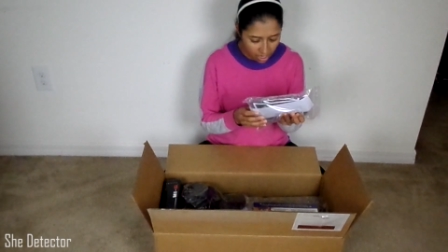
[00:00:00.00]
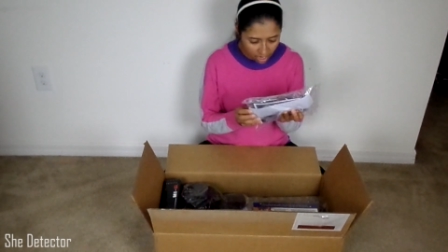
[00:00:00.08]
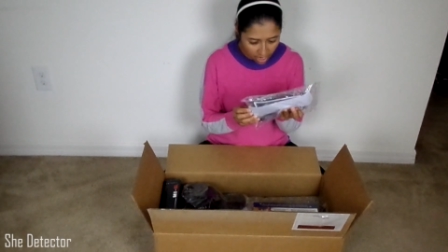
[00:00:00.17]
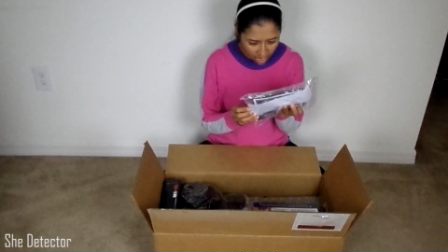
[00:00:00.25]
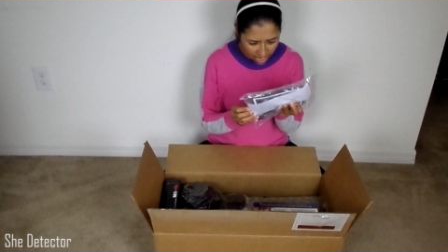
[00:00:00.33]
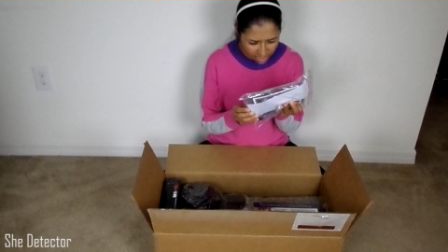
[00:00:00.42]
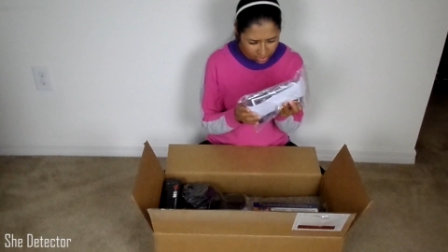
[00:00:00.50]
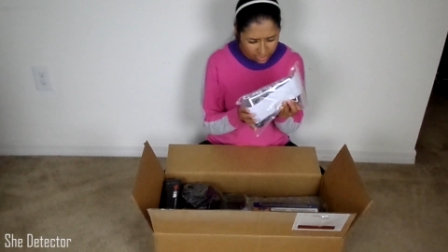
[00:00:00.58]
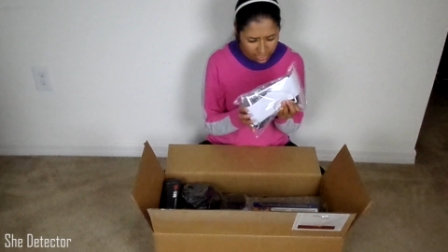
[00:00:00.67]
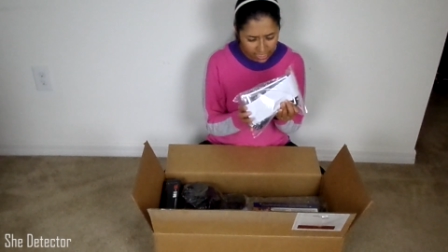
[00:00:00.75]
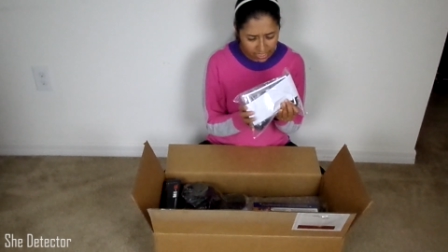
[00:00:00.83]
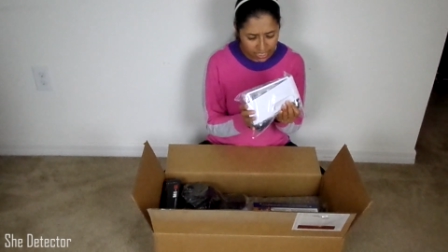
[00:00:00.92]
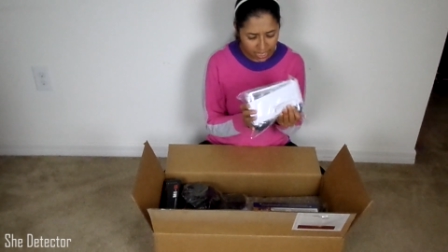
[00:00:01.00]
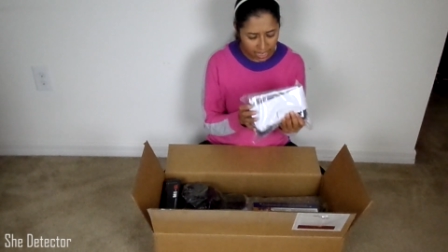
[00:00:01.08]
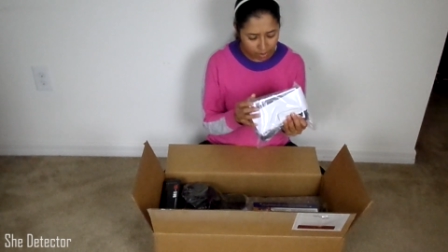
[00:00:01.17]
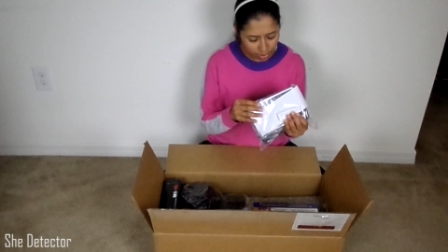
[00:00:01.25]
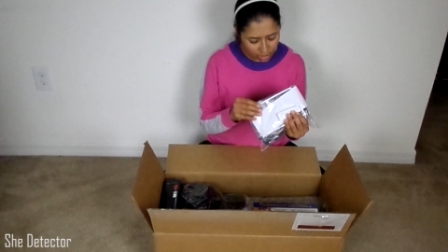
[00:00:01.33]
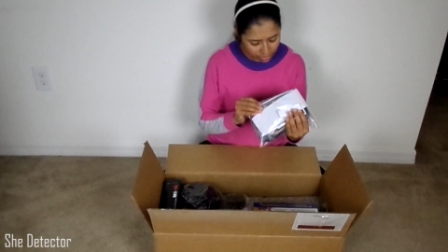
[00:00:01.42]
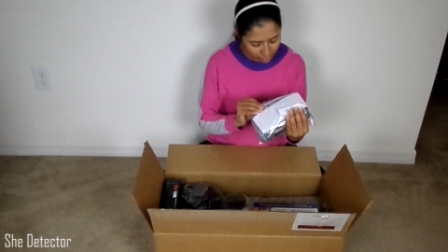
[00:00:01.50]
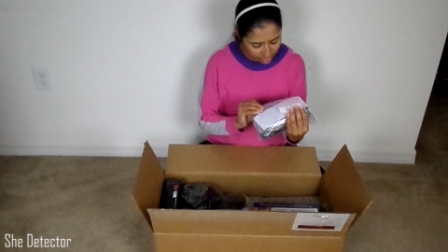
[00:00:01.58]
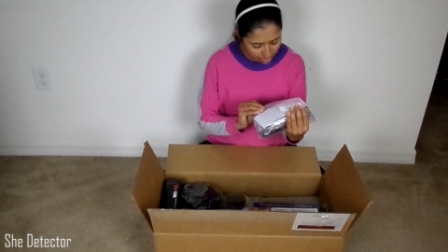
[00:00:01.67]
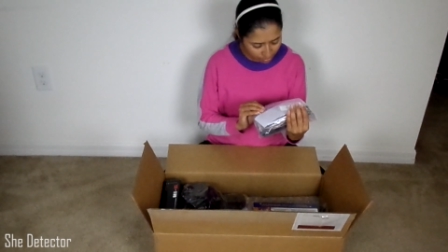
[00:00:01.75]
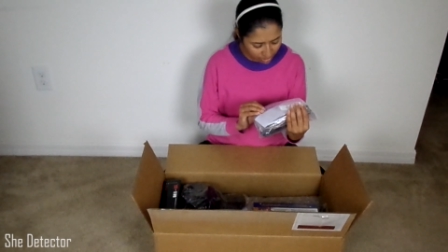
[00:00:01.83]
And it looks like a cable of some